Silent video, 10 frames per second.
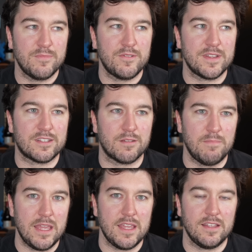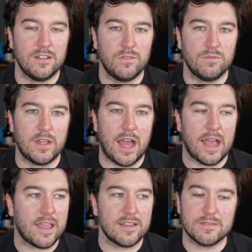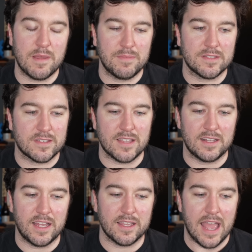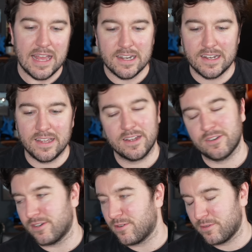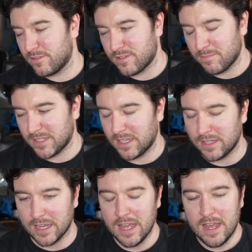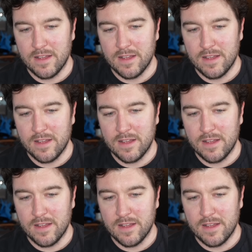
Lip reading: movie, to me, I guess maybe it's because I like editing or something like